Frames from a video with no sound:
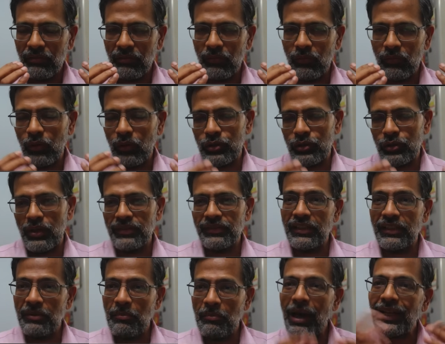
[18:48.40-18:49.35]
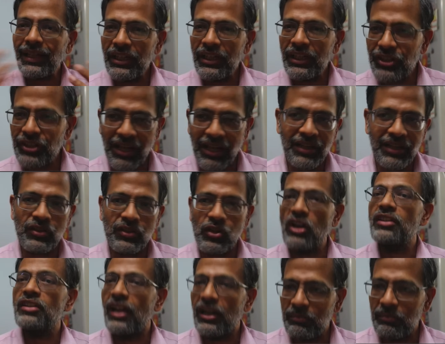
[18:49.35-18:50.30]
what should I say? The market share is
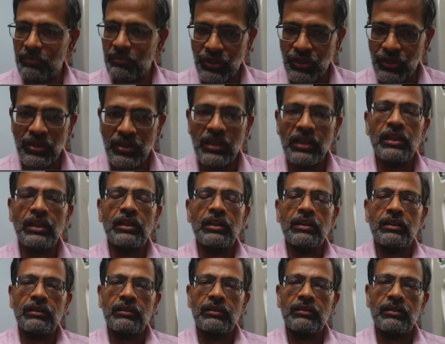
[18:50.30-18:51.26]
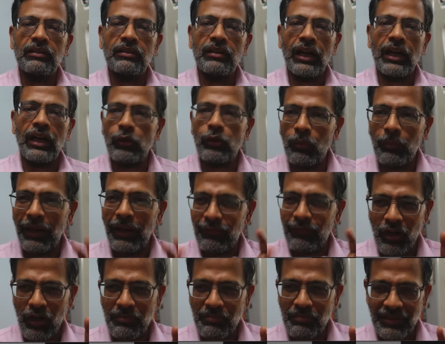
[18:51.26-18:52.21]
not that much. I hope I have
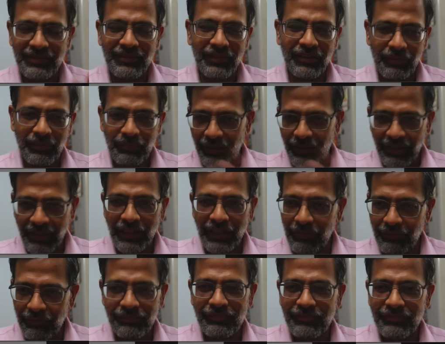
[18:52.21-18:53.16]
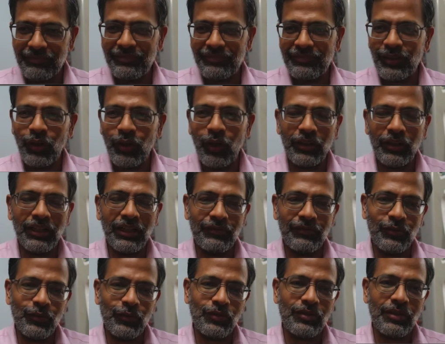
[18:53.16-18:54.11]
not messed that up. I kind of got
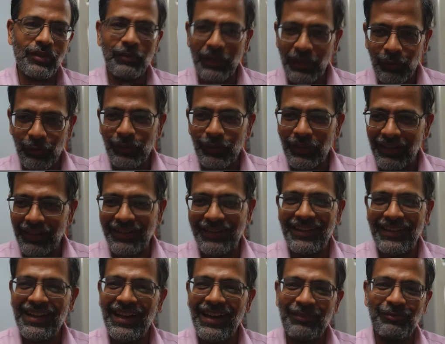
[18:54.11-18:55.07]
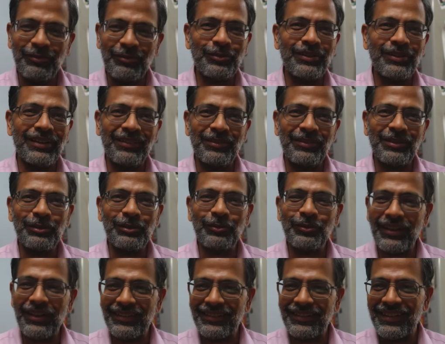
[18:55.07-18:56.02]
confused. I mean, haven't
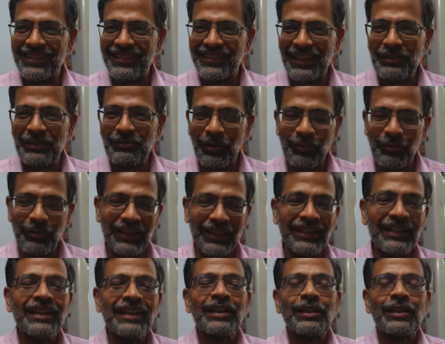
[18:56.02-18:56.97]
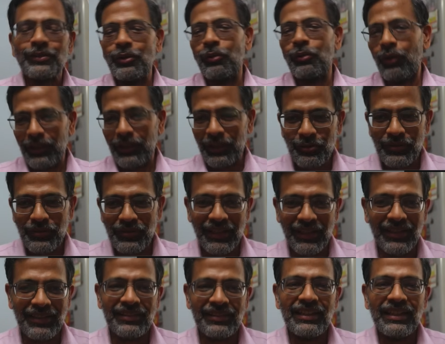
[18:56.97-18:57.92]
looked at that slide for a while. So what I should
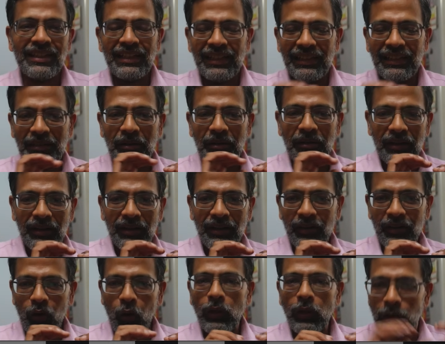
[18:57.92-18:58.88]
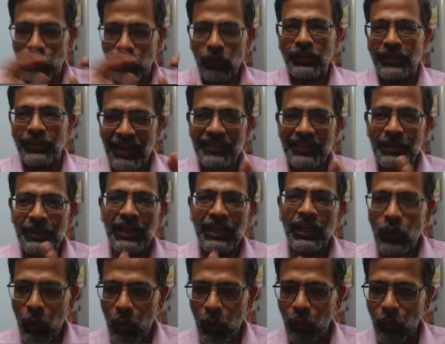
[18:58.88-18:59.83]
say is, although there has been
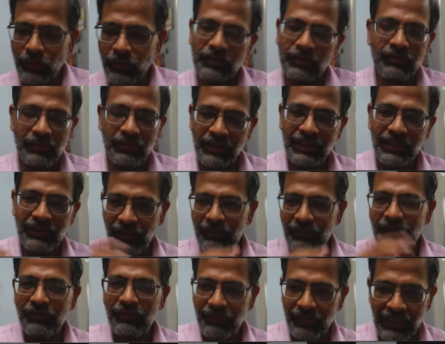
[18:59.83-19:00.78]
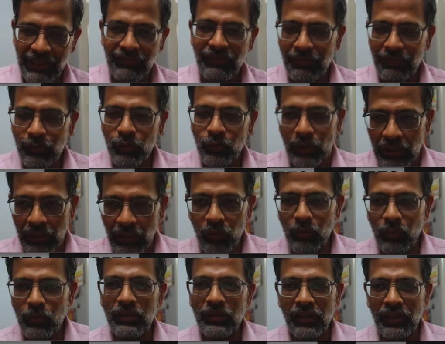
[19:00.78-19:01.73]
a growth, even if you
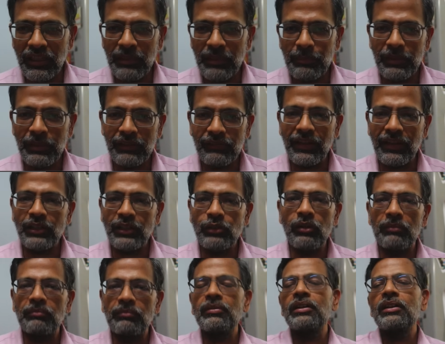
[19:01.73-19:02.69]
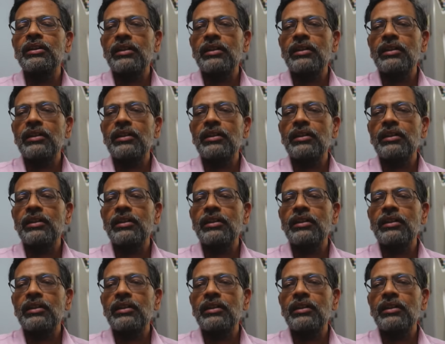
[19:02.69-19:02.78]
include the EPF AUM,